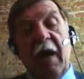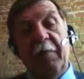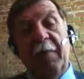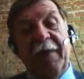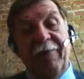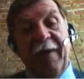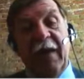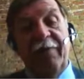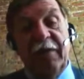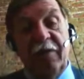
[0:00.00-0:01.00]
I'm a big fan
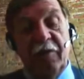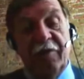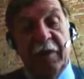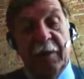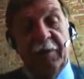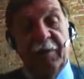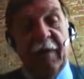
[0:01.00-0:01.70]
of internships.